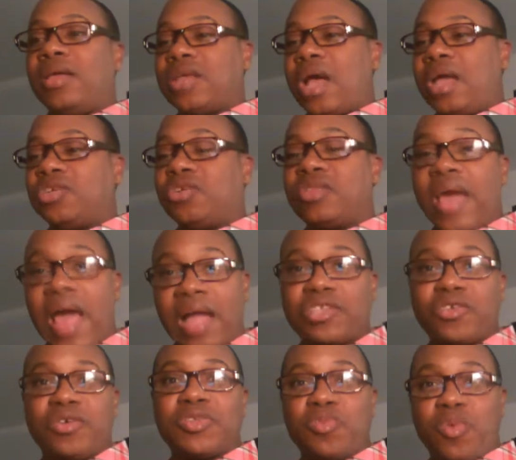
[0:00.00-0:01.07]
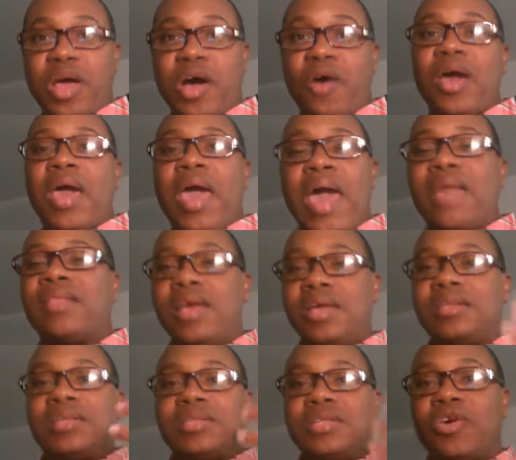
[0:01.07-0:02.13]
I enjoyed the actor as well, and
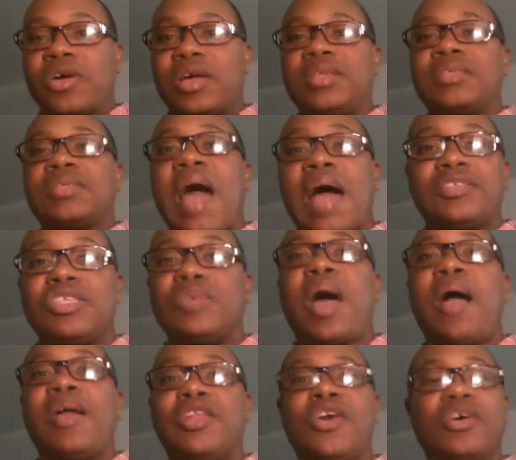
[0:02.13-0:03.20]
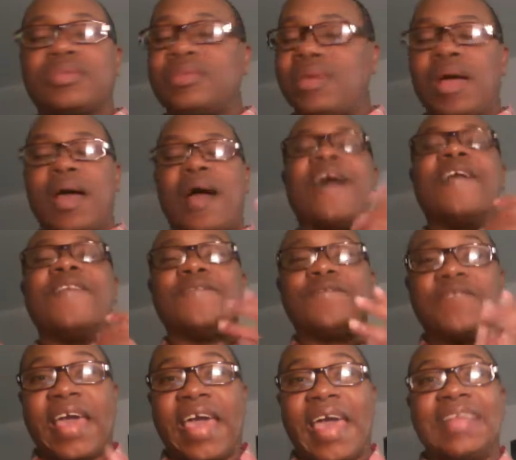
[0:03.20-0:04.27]
his look and his costume, how he looked,
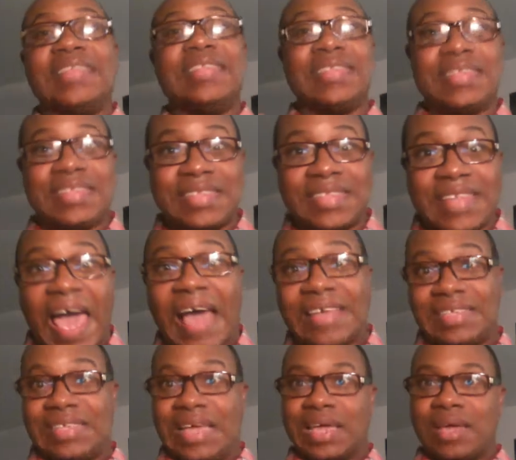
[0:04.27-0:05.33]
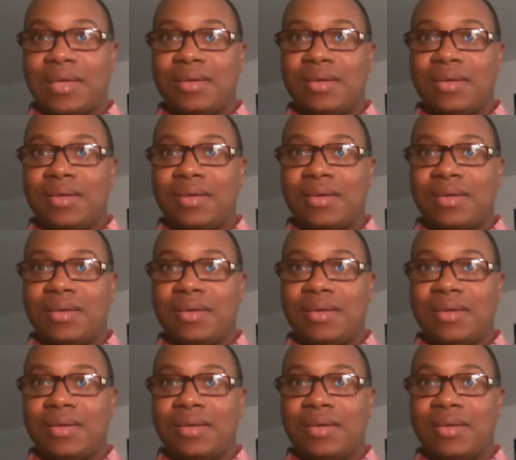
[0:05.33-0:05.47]
fantastic.